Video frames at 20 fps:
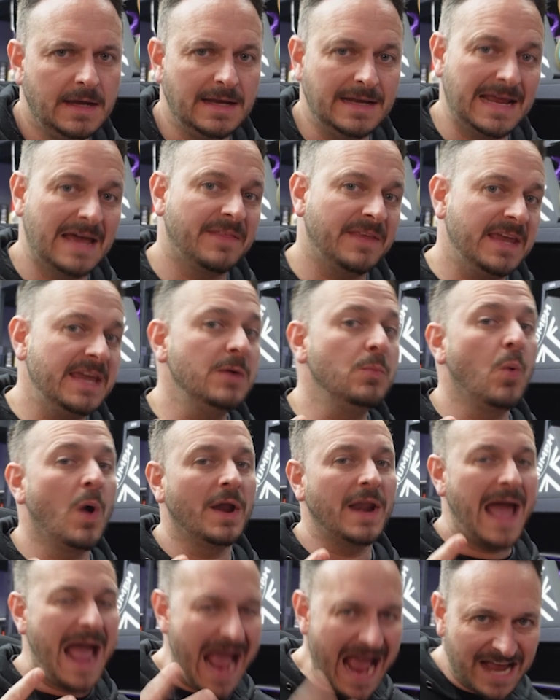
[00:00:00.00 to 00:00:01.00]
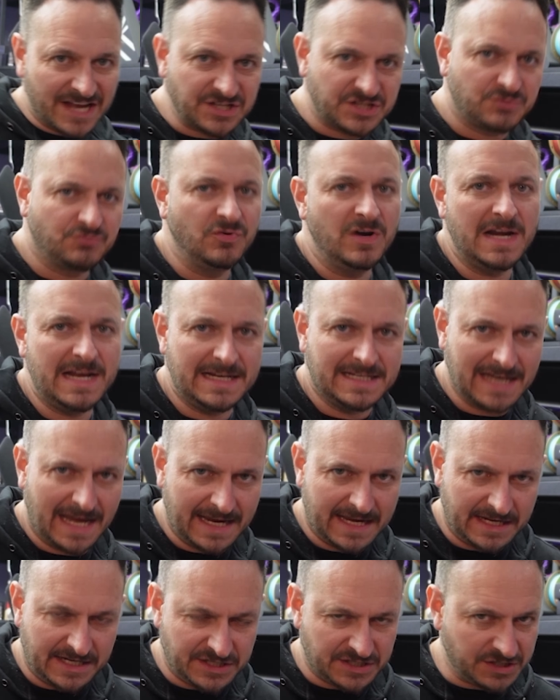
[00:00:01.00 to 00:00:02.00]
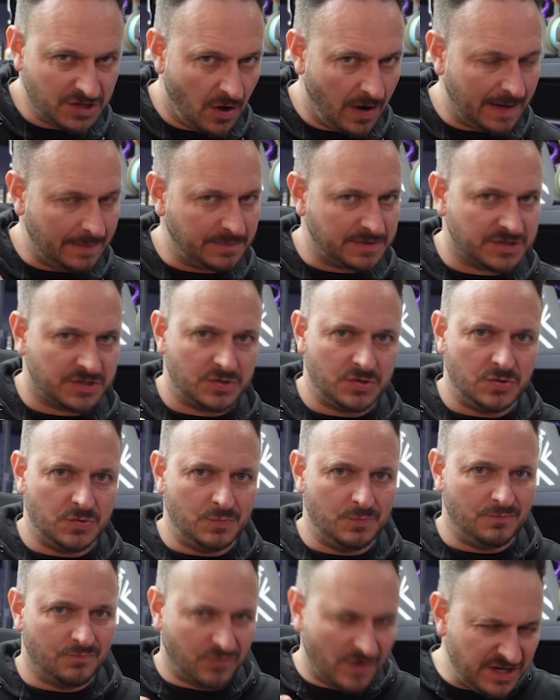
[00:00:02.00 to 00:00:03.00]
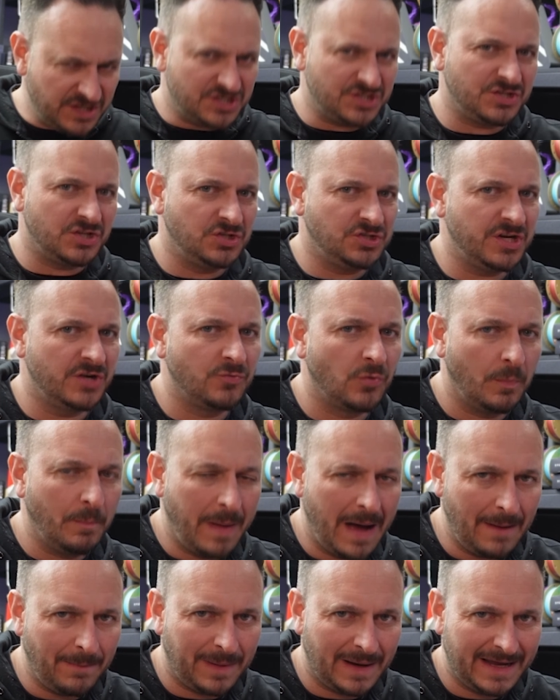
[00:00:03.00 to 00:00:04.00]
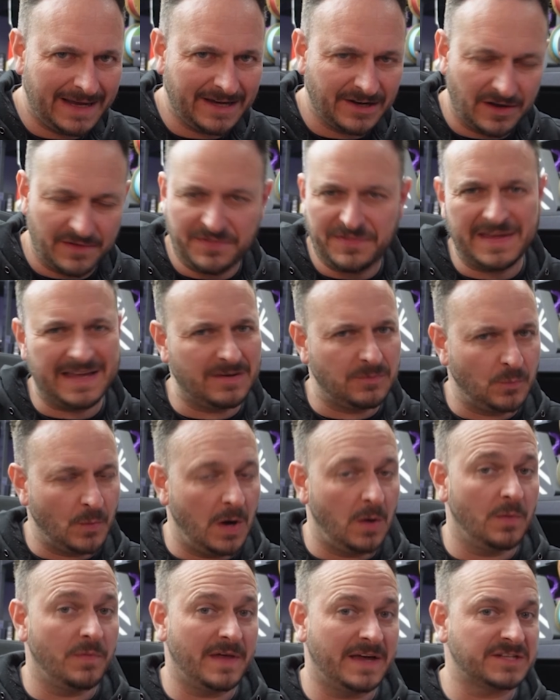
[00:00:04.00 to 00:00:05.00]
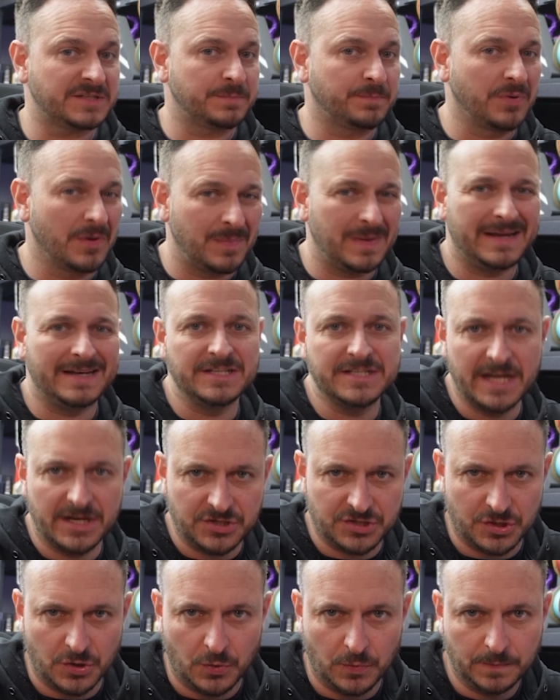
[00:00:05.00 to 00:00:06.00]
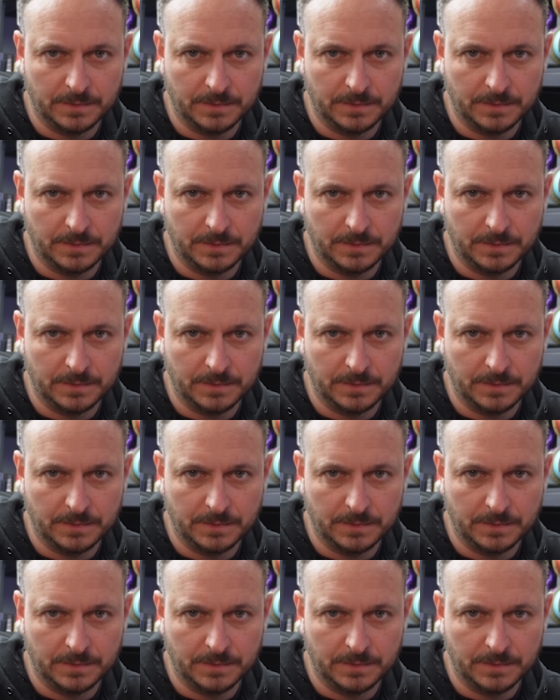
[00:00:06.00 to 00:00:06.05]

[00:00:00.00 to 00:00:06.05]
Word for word: Now, the E one has really taken its time to reach the general public, and I think, well, that's probably intentional.